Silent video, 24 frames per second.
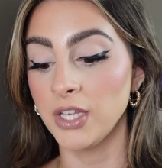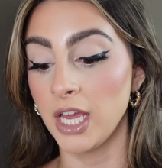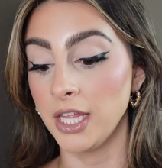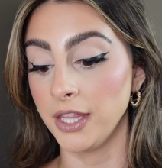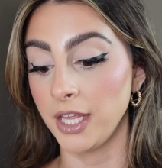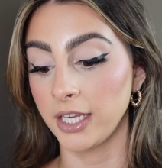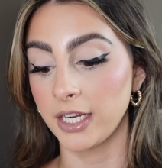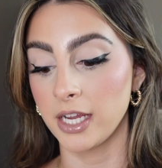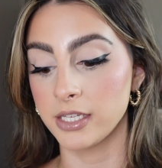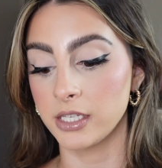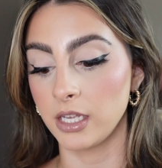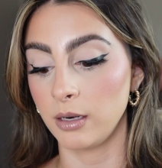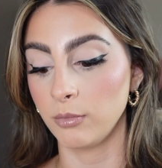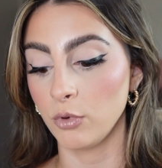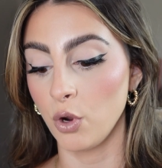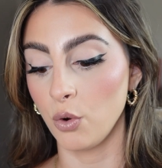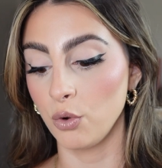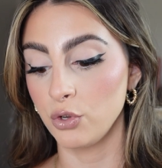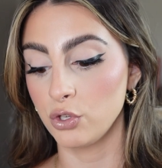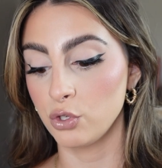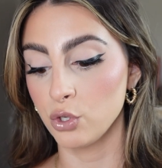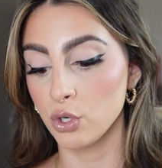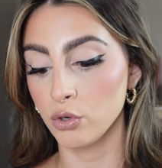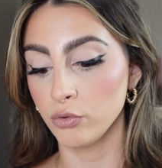and like I said, I'm
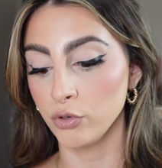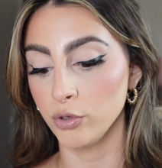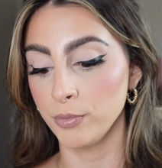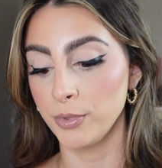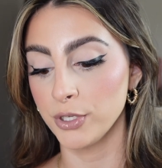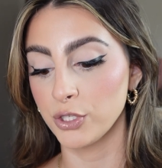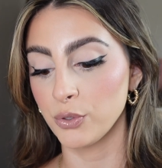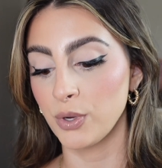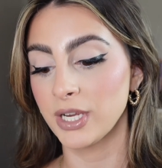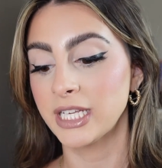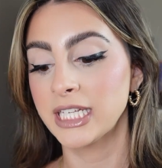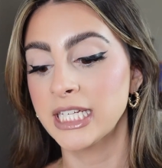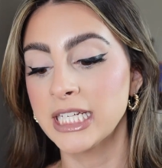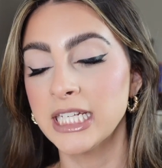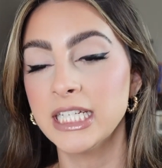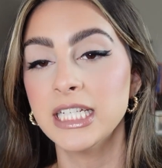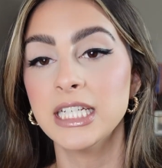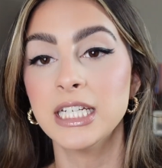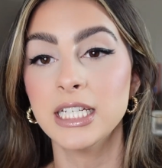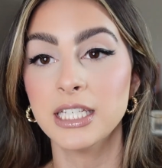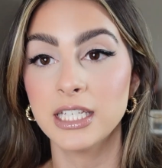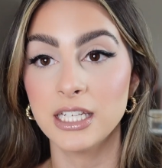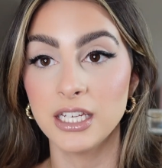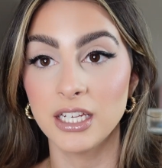going to Aruba, so I
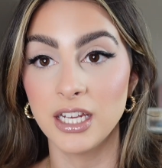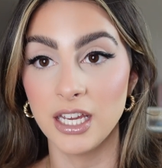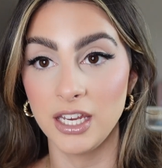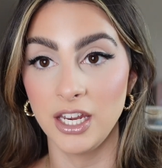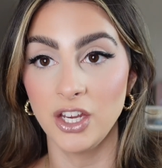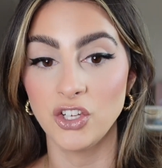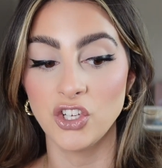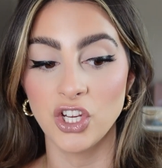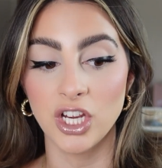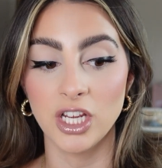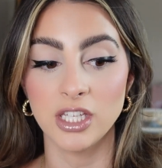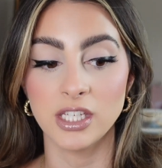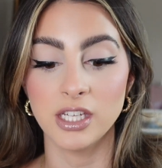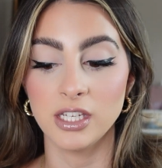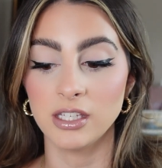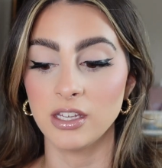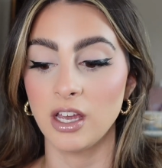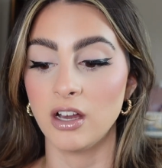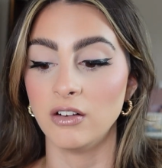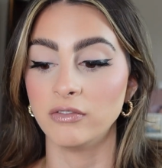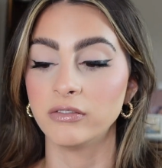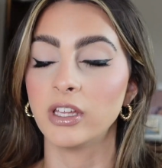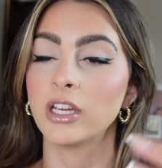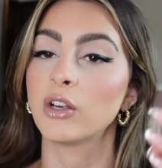cannot take any chances
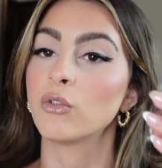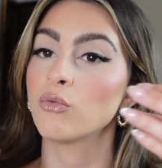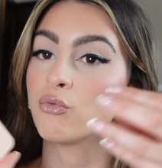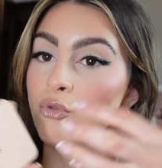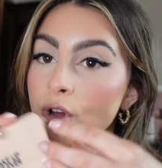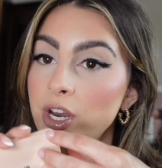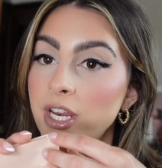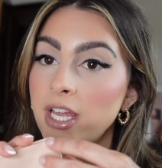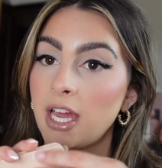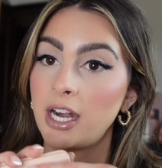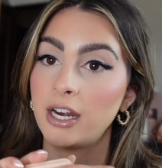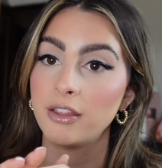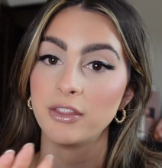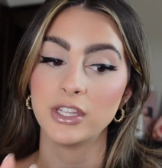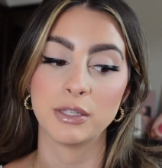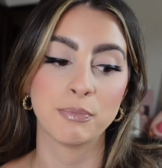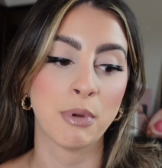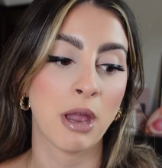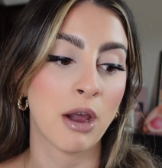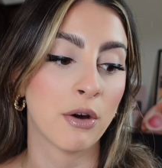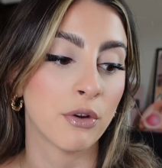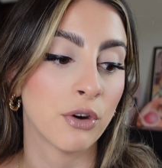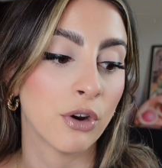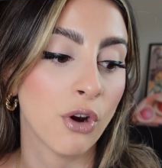of like running out of this
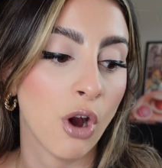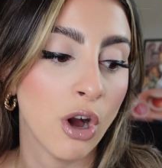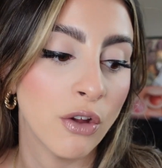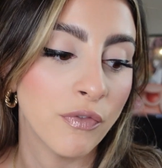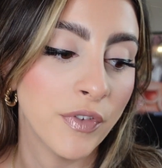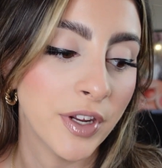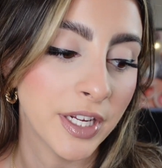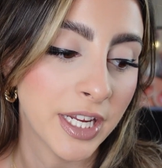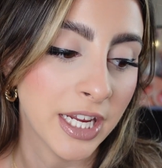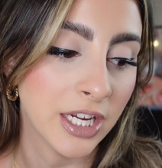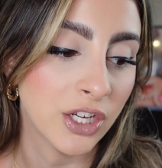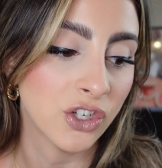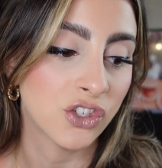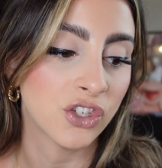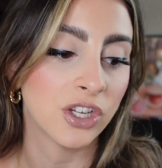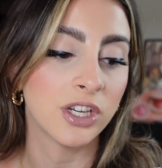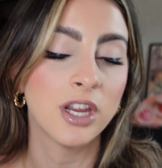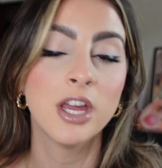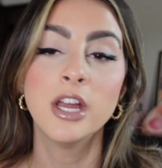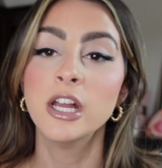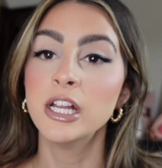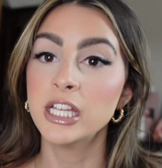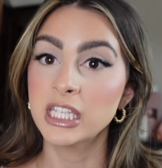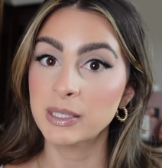powder on vacation,
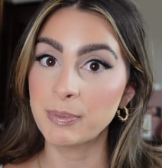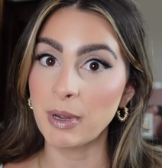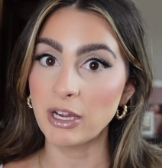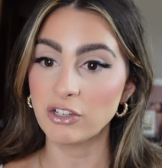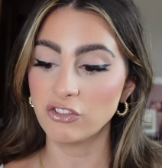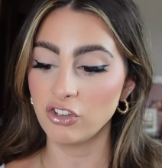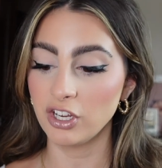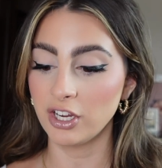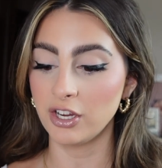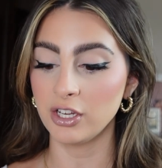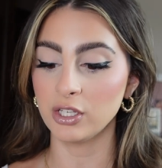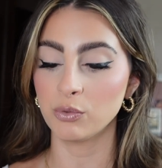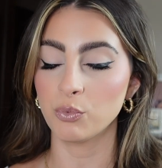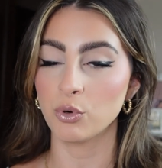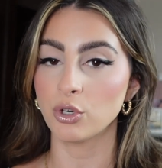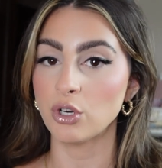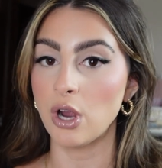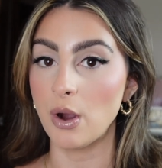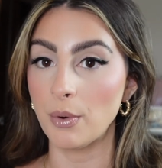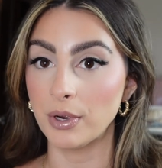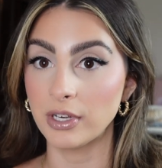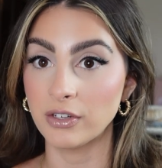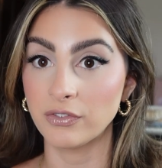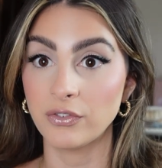especially because we're
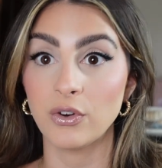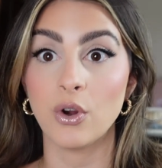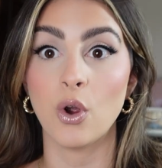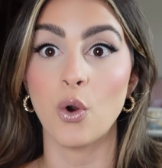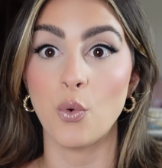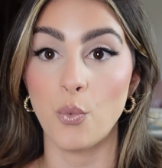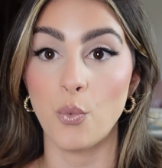going for a